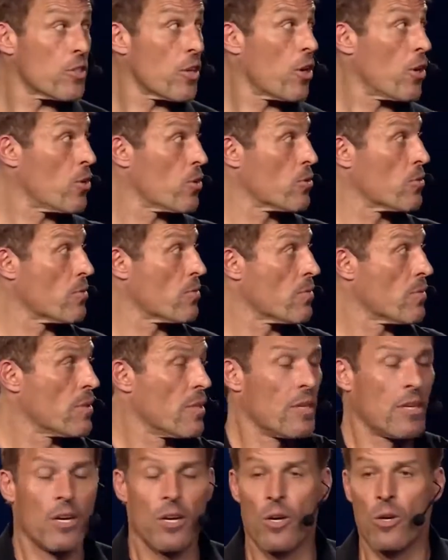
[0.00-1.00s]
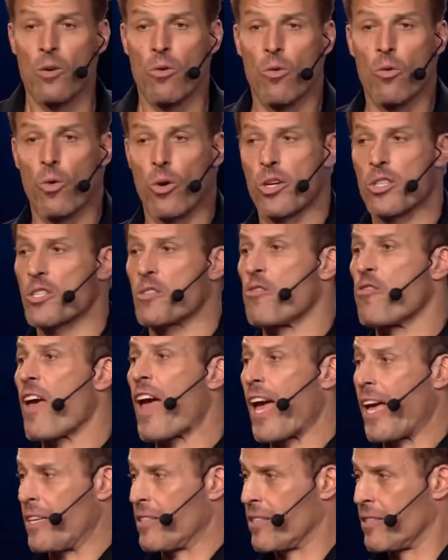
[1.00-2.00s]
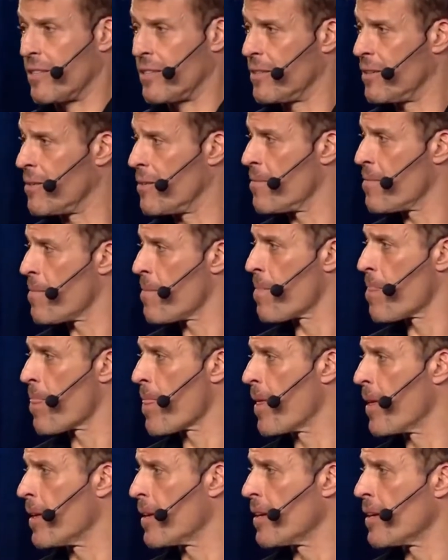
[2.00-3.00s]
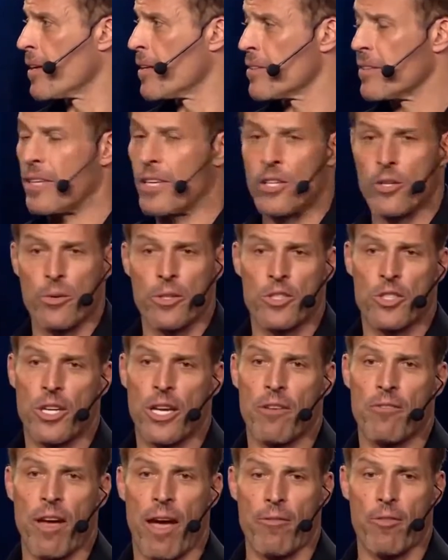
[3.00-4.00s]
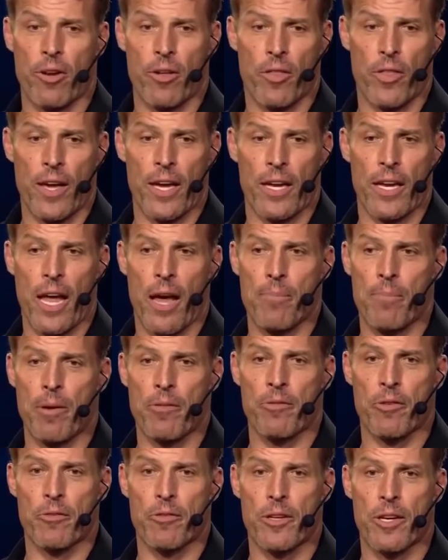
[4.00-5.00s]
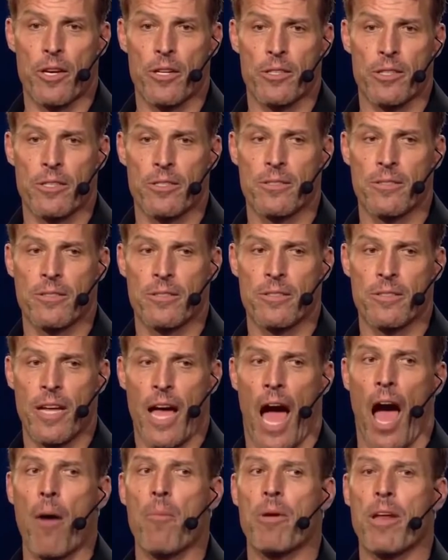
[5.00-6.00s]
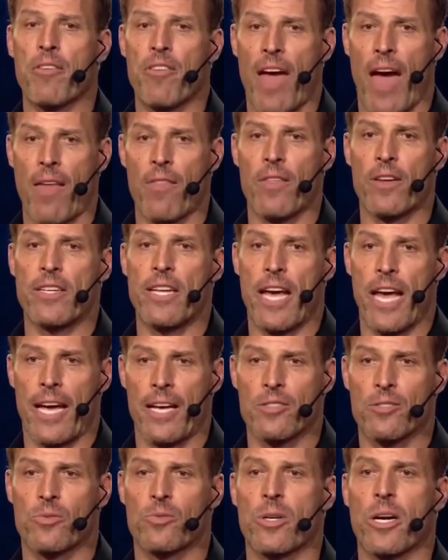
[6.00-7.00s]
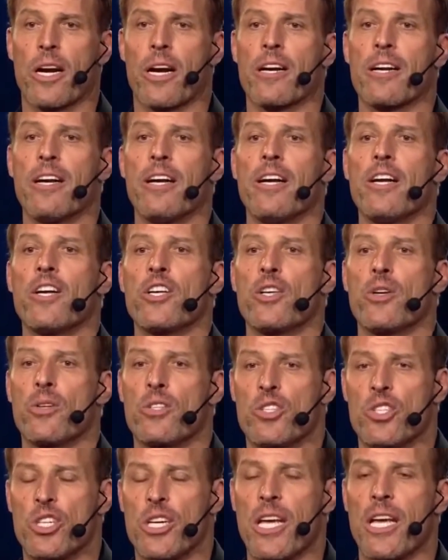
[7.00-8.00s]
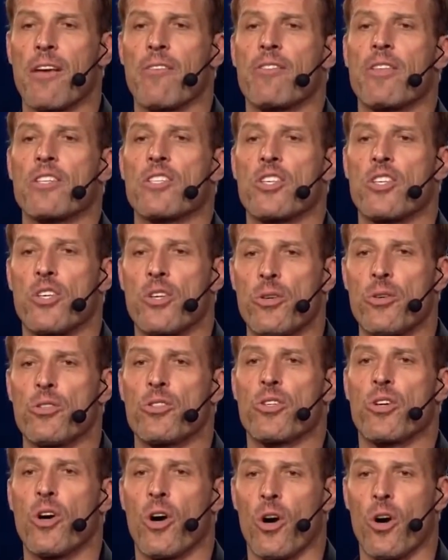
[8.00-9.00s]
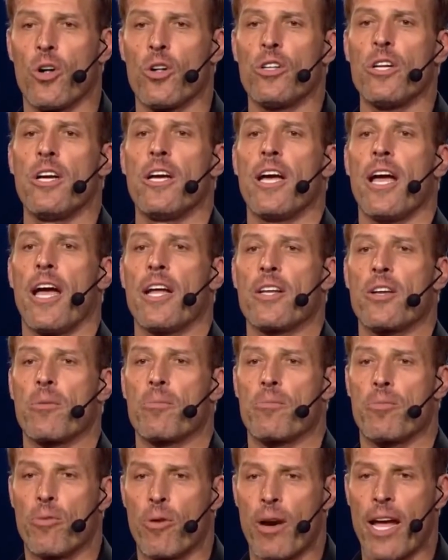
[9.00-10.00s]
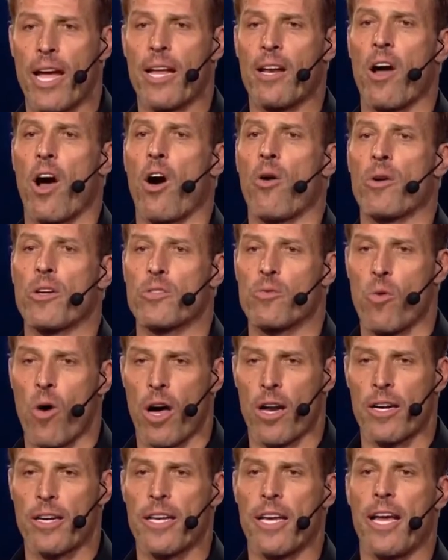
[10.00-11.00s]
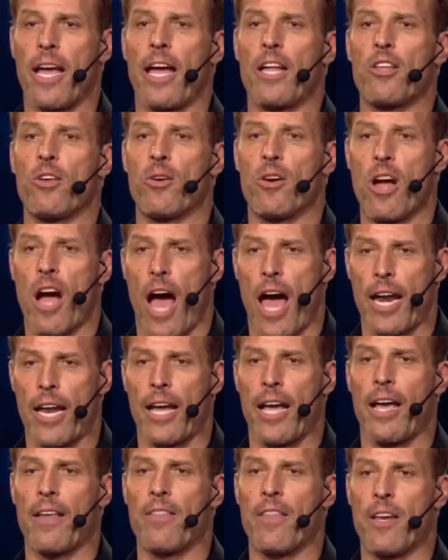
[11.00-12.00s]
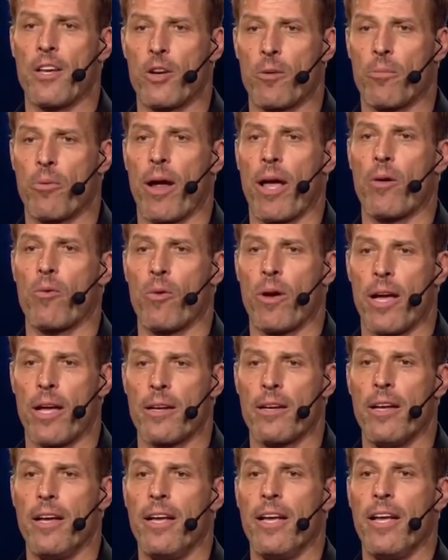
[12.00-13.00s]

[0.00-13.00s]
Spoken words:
no worse fate than to achieve everything and not be fulfilled. How many have had the days where you achieved this huge goal and your brain always wanted it and you got it, and then your brain went,